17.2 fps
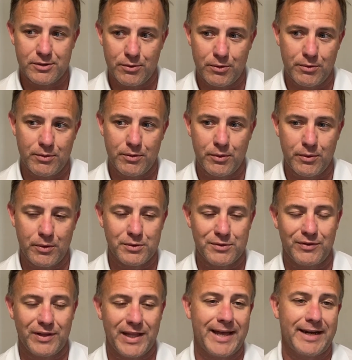or those
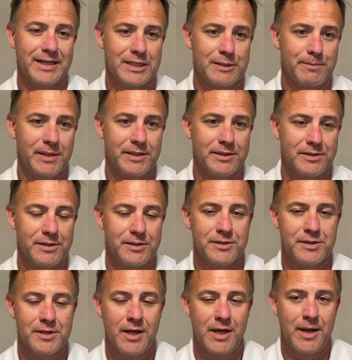flat
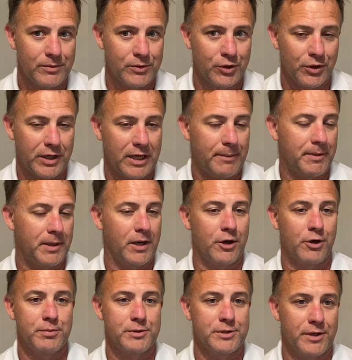expenses, you're keeping
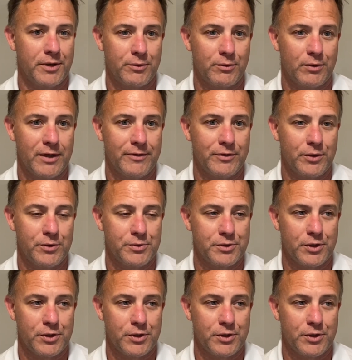100% of the revenue.